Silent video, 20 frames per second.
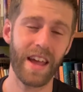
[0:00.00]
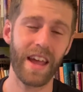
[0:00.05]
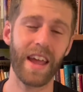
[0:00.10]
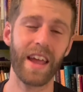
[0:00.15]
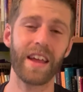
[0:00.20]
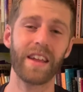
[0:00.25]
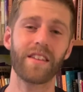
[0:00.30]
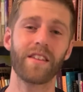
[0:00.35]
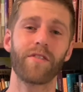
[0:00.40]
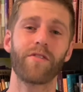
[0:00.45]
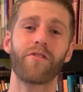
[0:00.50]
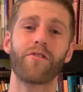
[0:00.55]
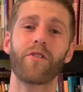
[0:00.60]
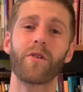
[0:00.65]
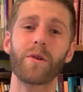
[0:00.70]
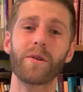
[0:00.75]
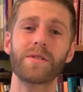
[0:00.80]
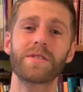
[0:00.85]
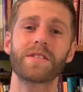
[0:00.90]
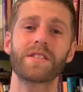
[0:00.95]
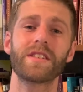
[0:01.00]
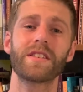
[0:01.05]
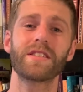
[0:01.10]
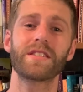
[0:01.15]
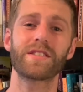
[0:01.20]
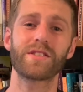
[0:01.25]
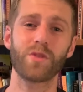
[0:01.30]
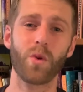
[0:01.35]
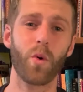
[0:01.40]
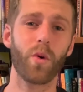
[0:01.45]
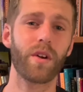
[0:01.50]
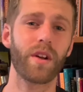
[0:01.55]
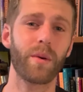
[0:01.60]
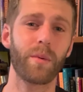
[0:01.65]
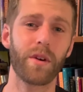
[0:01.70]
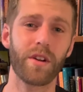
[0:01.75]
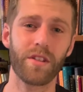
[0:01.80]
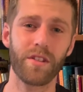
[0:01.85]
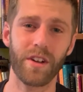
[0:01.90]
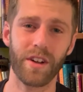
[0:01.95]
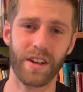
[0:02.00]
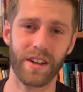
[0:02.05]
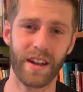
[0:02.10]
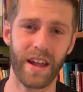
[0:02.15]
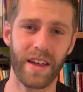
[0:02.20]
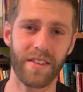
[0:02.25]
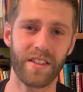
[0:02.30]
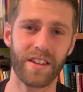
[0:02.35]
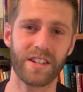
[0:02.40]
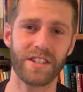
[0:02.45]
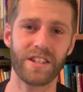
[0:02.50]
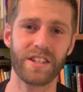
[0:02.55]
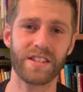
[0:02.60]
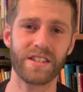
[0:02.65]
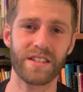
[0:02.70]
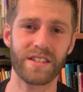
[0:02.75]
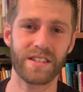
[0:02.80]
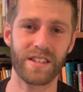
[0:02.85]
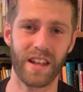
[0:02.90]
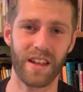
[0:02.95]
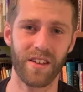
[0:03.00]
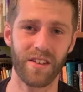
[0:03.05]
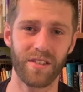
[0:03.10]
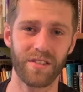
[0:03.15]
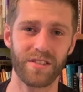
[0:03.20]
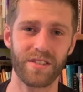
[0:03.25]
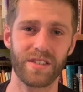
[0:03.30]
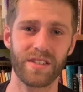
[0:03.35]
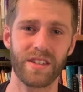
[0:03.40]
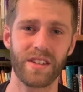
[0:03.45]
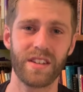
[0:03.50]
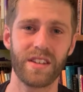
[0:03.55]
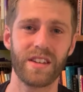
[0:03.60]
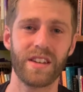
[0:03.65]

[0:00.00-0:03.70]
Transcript: And the first story we're looking at that Jesus tells